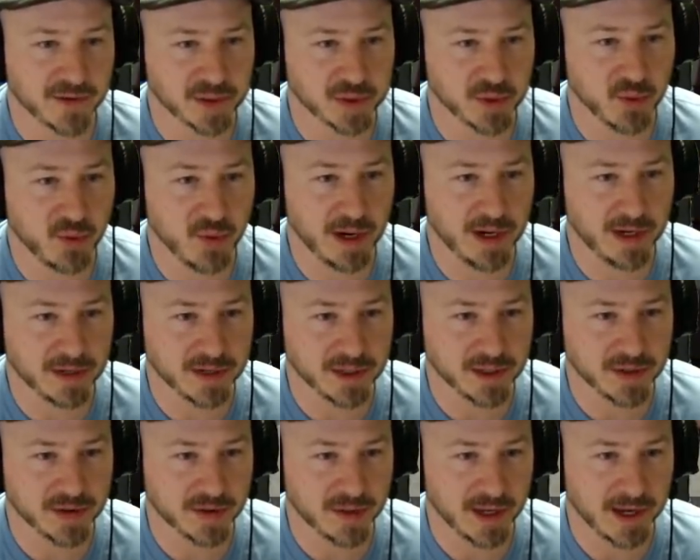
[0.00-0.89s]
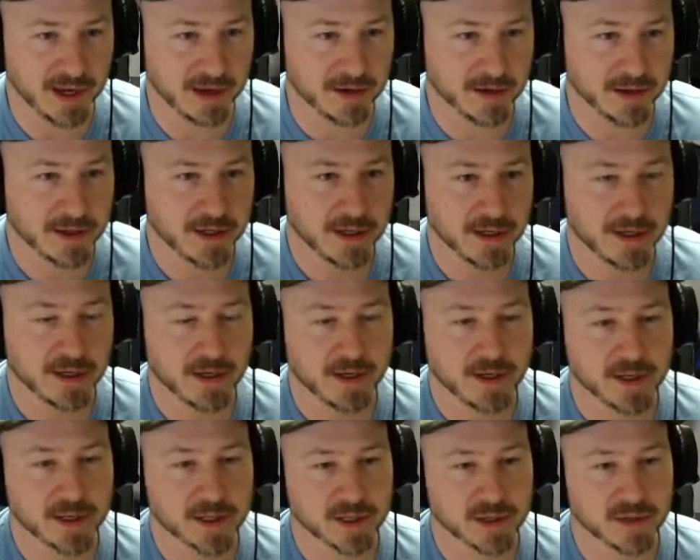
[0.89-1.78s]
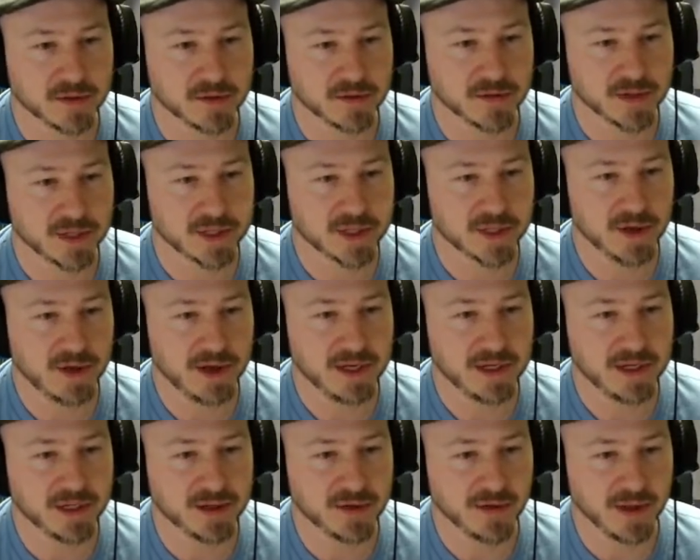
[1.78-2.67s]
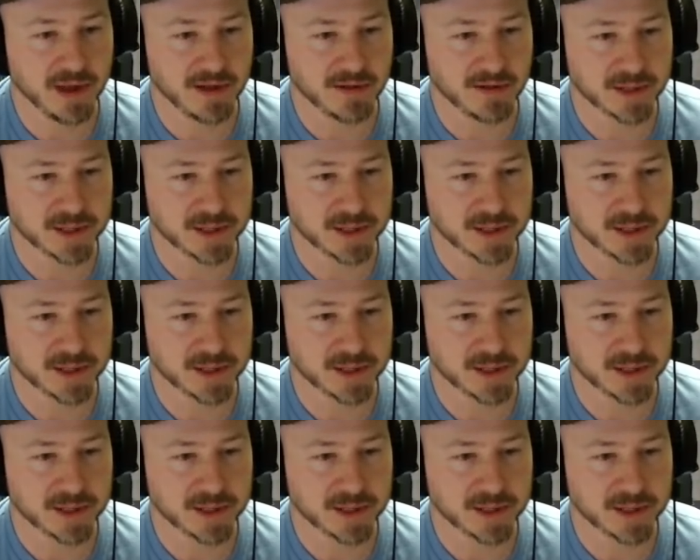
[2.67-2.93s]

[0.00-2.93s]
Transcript: there's a way to do that. So let's go ahead and do that.